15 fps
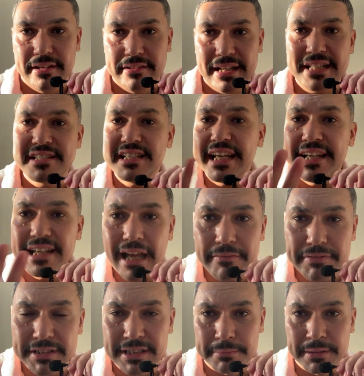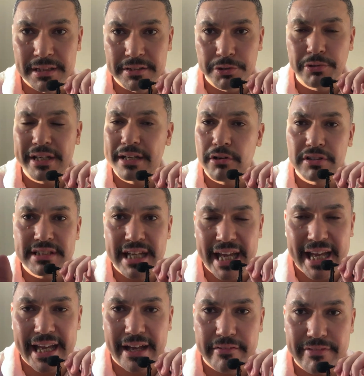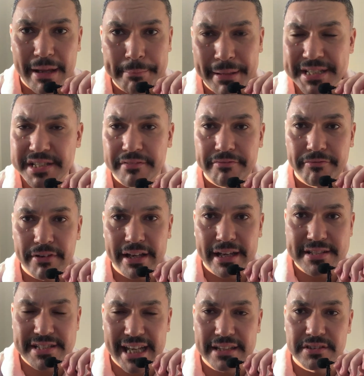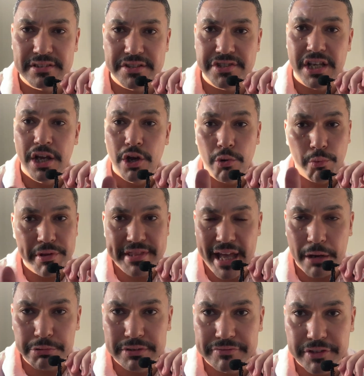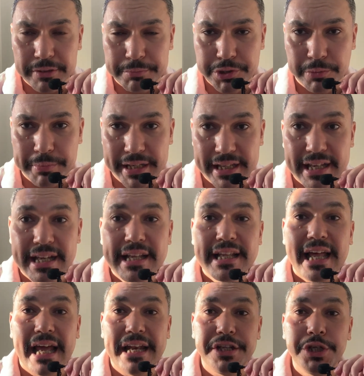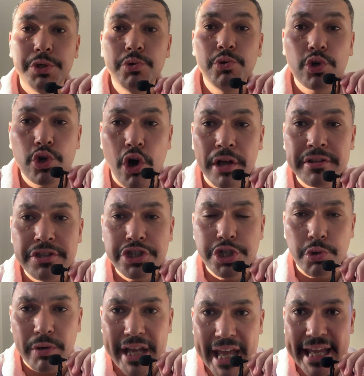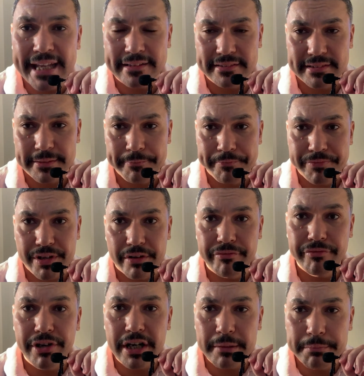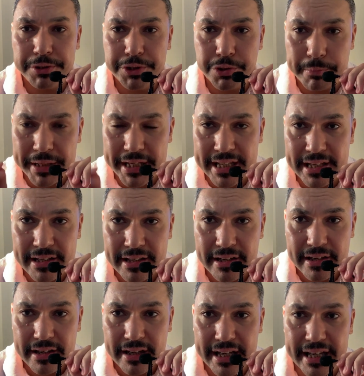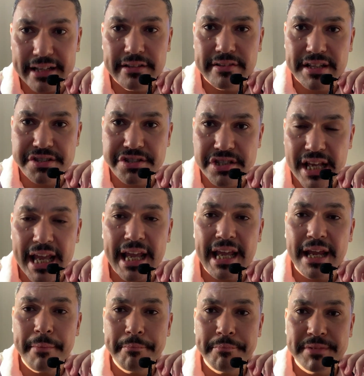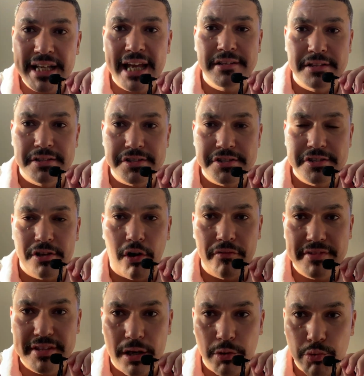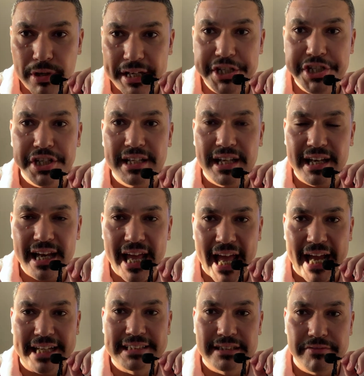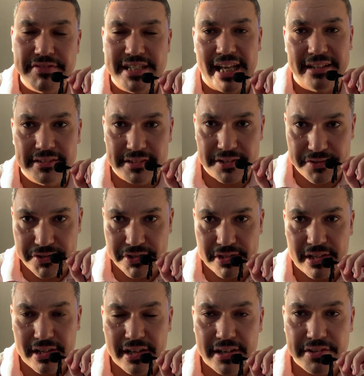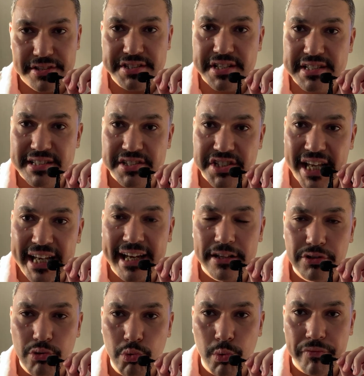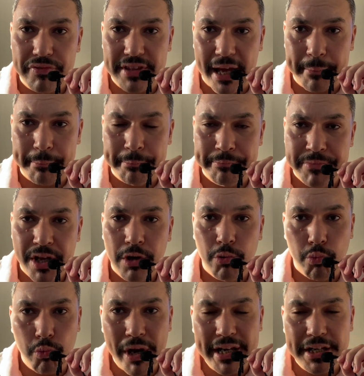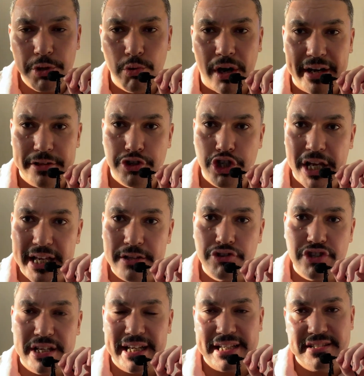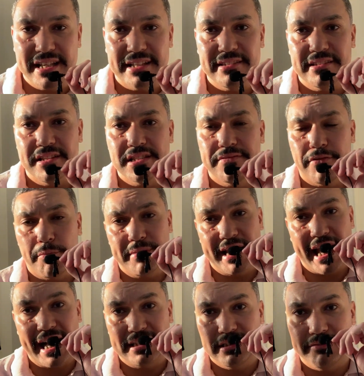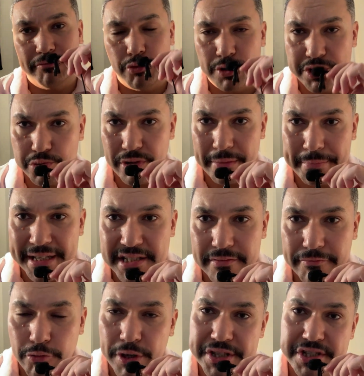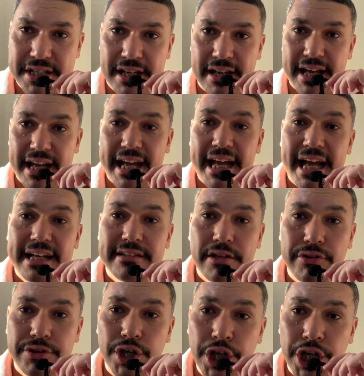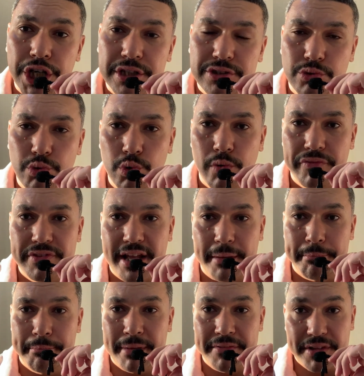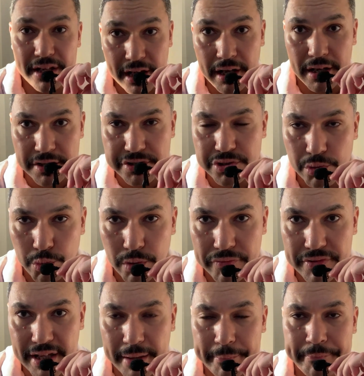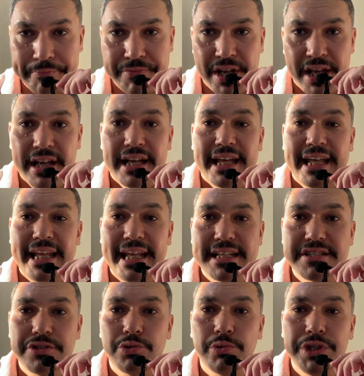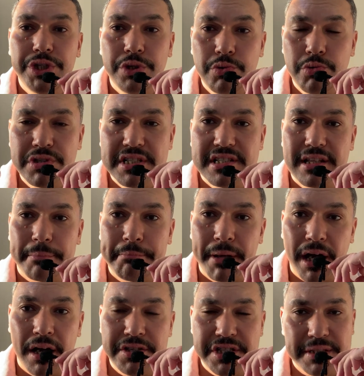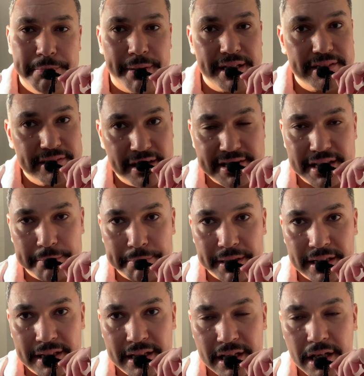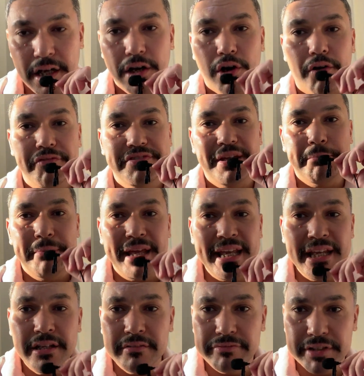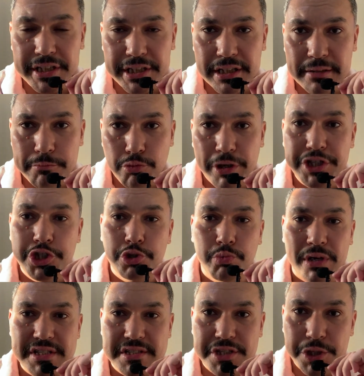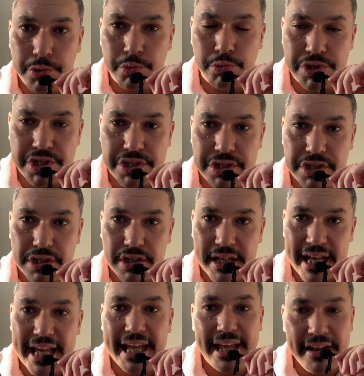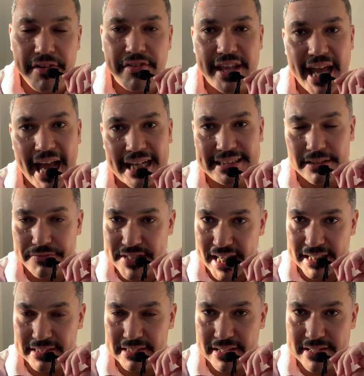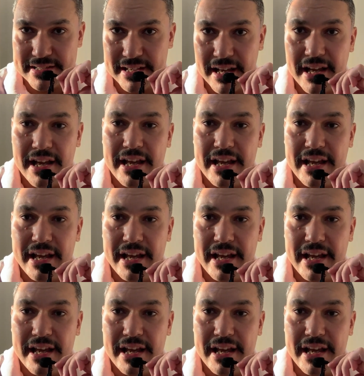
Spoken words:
That's inevitable. You cannot have a passive sentence without verb to be. And you conjugate verb to be in the same tense of the original active sentence. This is the second rule of thumb when you are changing a sentence from the active voice to the passive voice. And the third rule of thumb, and the last rule of thumb, is to use the past participle of the main verb which was used in the active sentence.